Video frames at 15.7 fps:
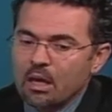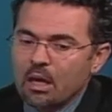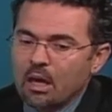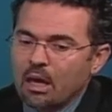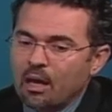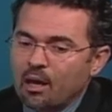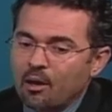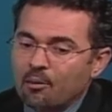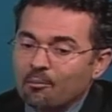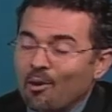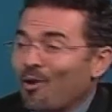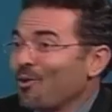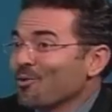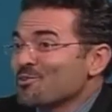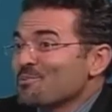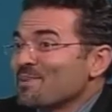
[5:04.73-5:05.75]

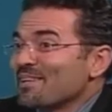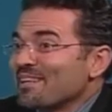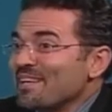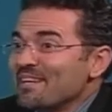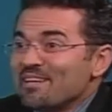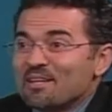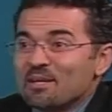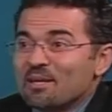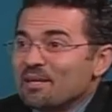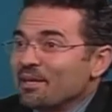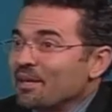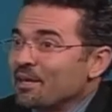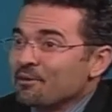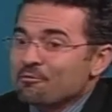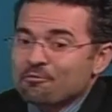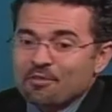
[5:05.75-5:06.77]
Ultimately,
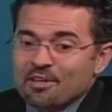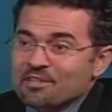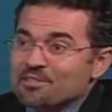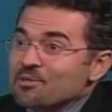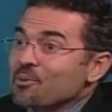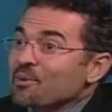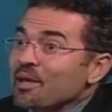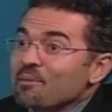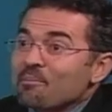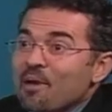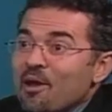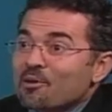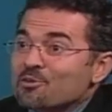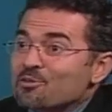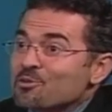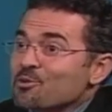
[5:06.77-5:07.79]
If things don't get
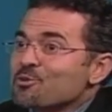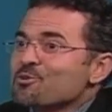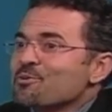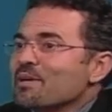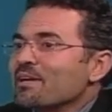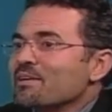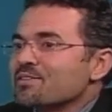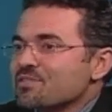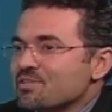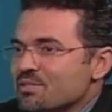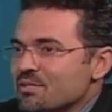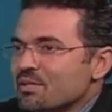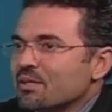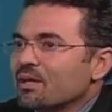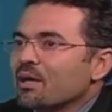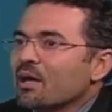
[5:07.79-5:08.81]
better, surgery is
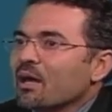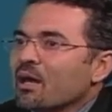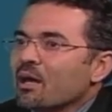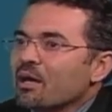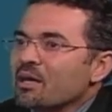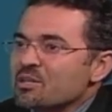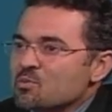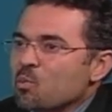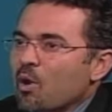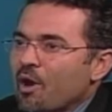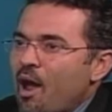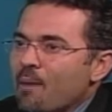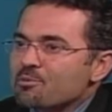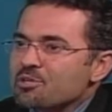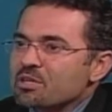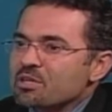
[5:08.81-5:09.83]
one
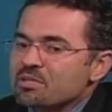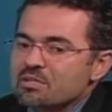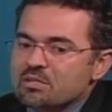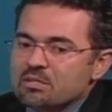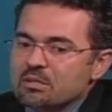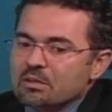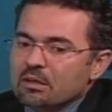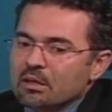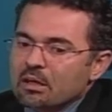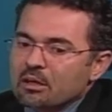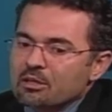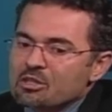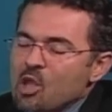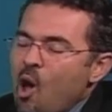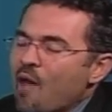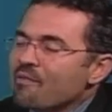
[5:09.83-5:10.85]
option. It's
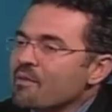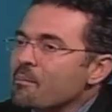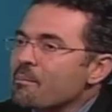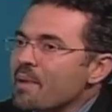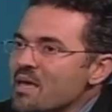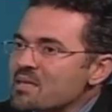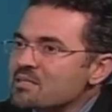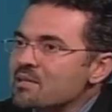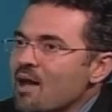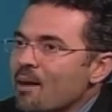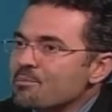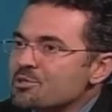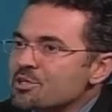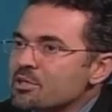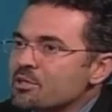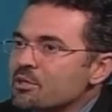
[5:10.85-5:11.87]
not the best
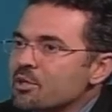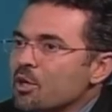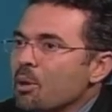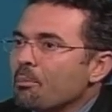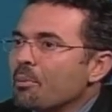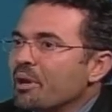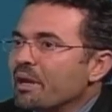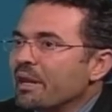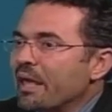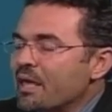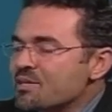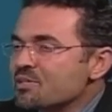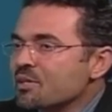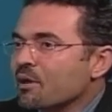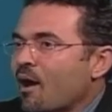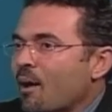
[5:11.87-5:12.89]
option, but it
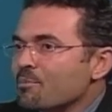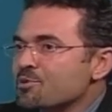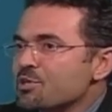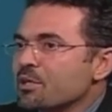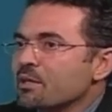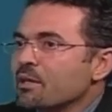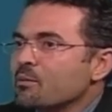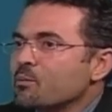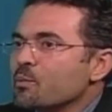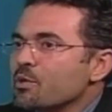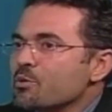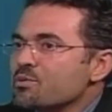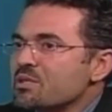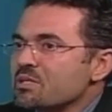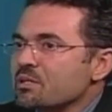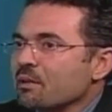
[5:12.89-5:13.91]
is an option that we
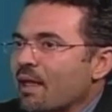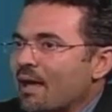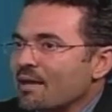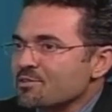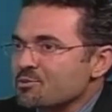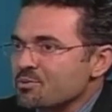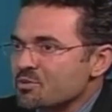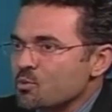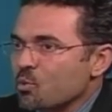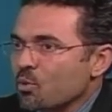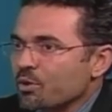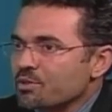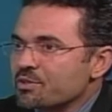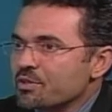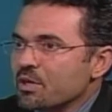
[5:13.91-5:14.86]
use as a last resort.